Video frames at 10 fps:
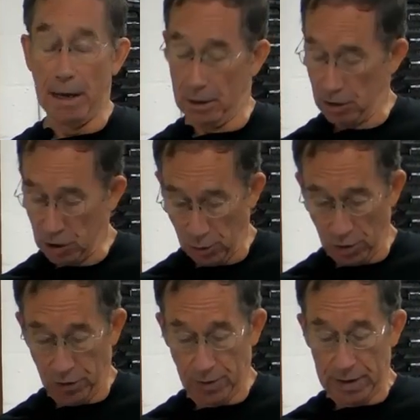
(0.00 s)
in two or
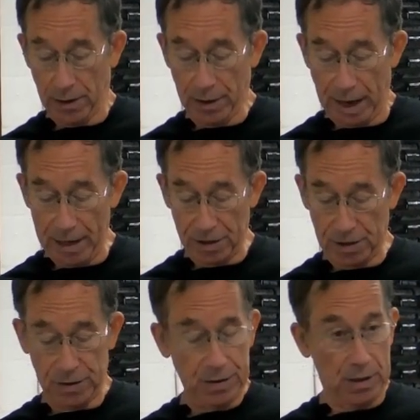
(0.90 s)
three
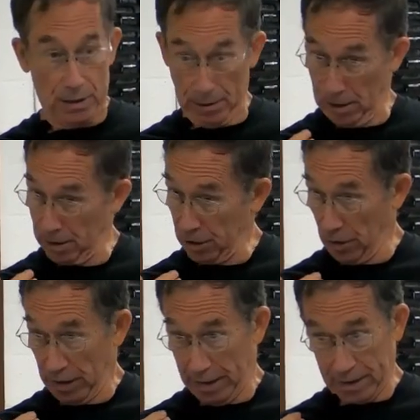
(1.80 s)
locations so
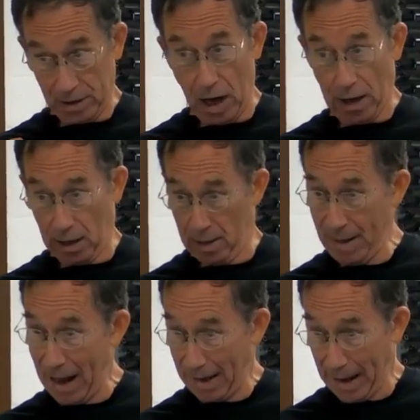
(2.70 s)
that it's not going to
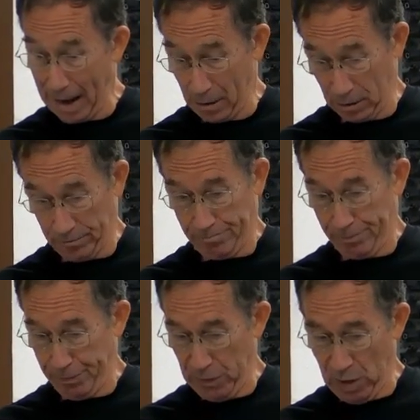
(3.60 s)
back out
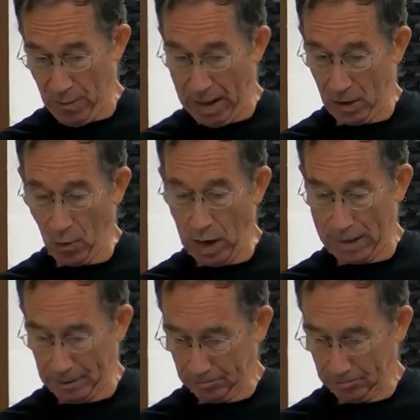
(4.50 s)
no matter what.